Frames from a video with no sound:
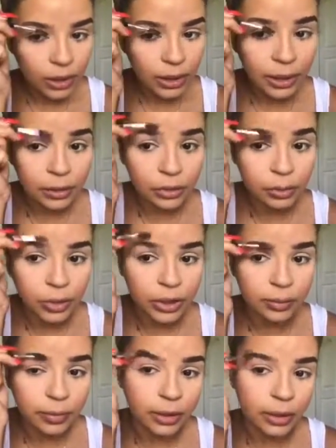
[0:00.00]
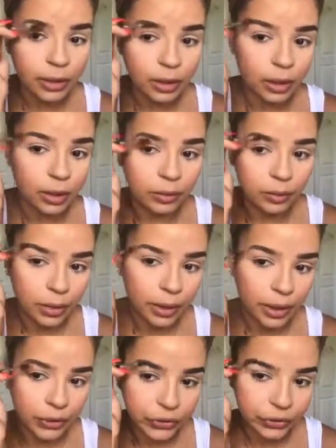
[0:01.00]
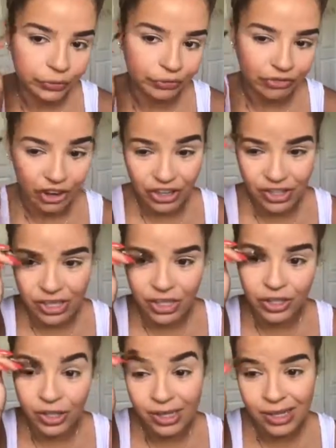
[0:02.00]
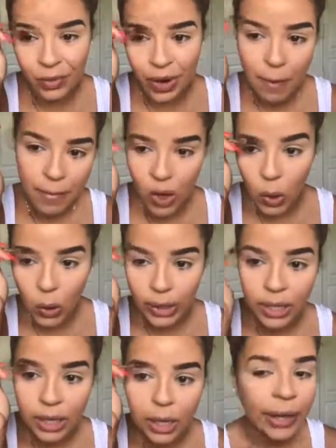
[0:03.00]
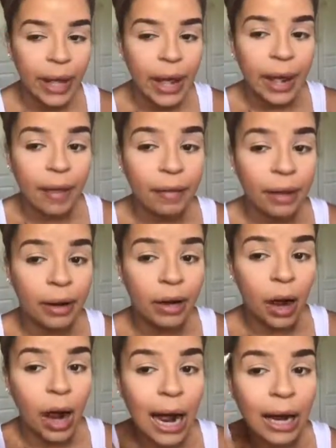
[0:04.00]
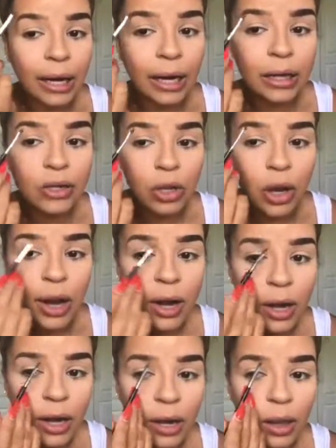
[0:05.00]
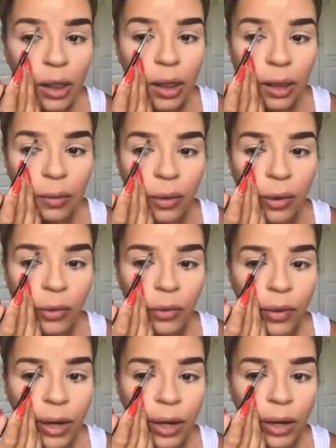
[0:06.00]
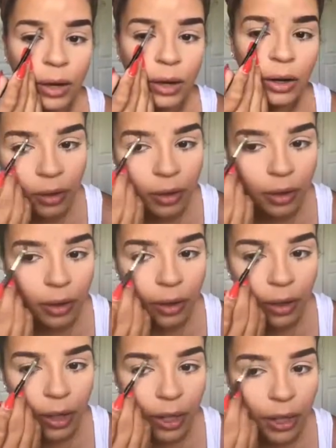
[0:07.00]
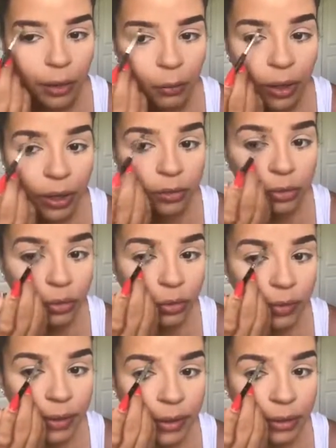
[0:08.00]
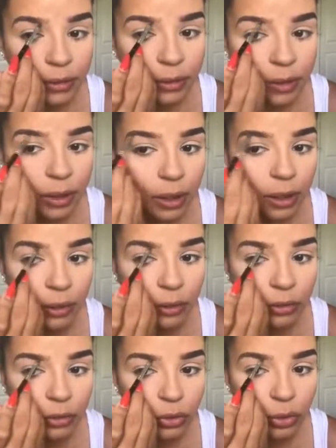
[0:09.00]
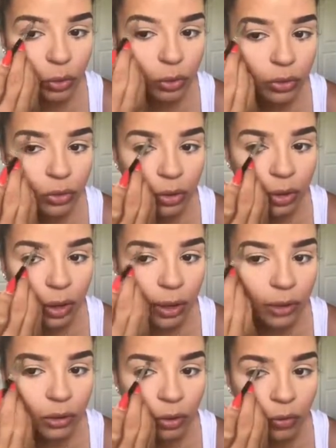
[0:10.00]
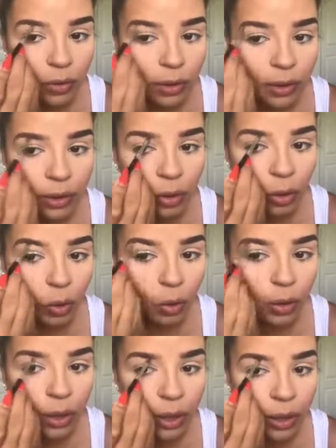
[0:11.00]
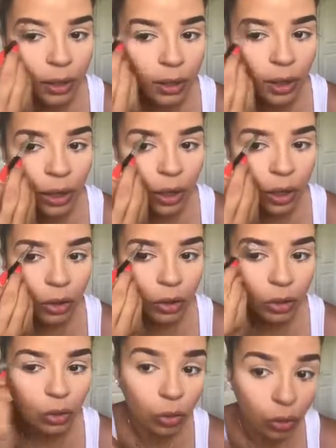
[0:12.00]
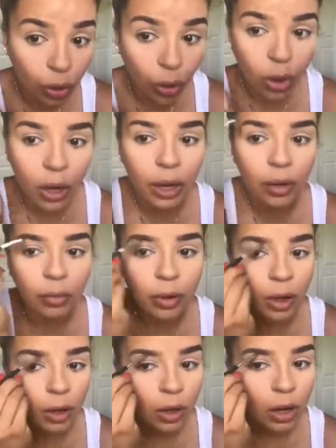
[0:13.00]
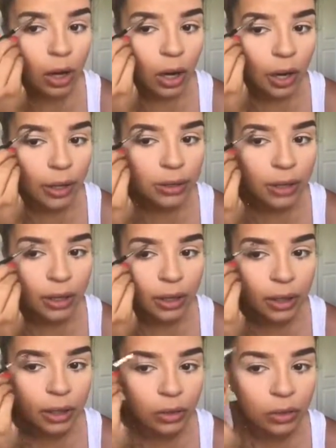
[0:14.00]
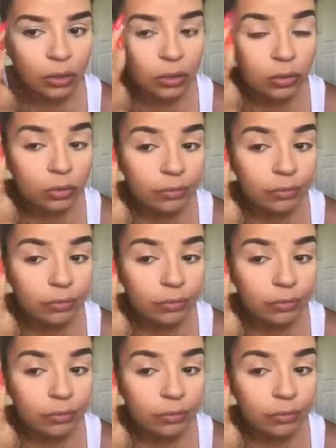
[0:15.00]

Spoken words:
like to brush my hairs first just to see where I'm going, and then I start like about right here. And what I do is little strokes. I don't really go and do the whole eyebrow. I take little